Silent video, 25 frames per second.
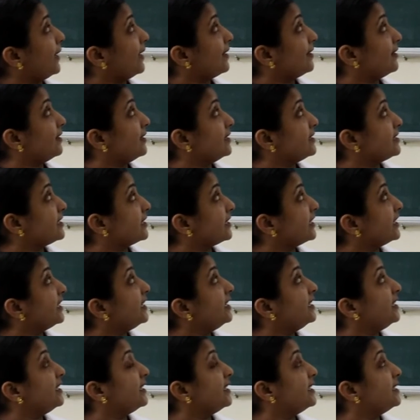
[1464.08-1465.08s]
paralytic
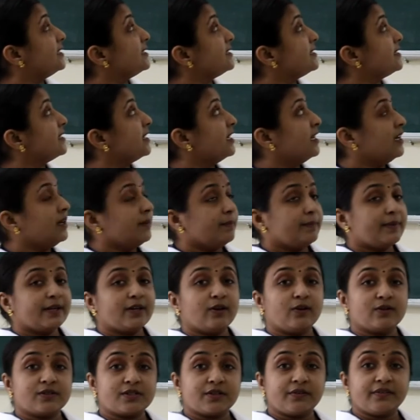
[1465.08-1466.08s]
ileus,
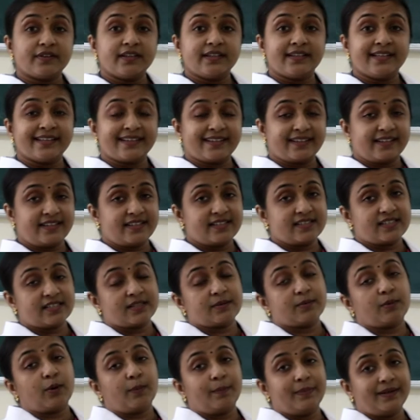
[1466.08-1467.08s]
because of the
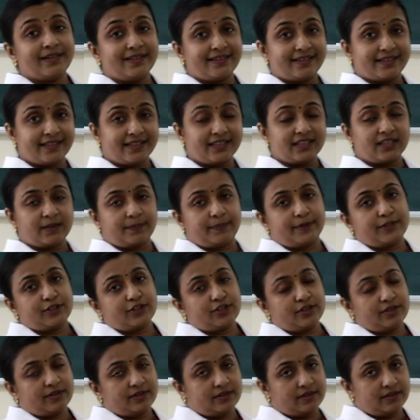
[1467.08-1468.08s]
decreased mobility, the
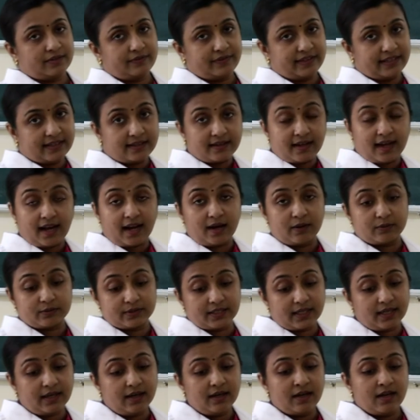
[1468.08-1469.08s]
patient will
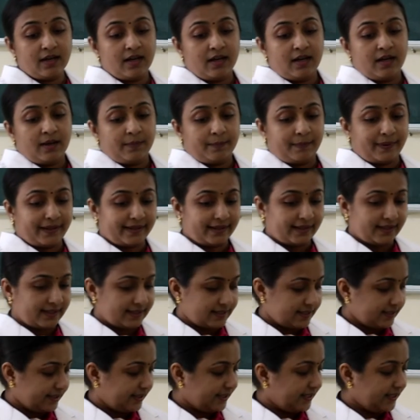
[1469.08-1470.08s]
have the
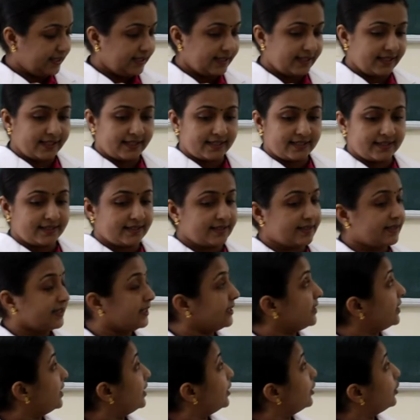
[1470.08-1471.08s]
paralytic ileus.
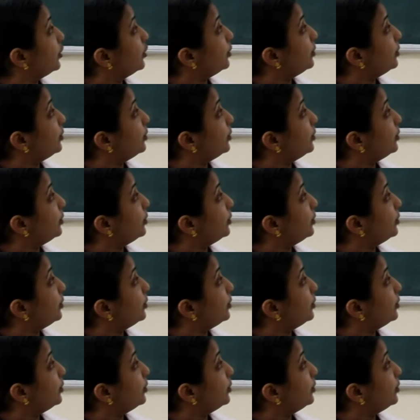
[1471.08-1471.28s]
Then the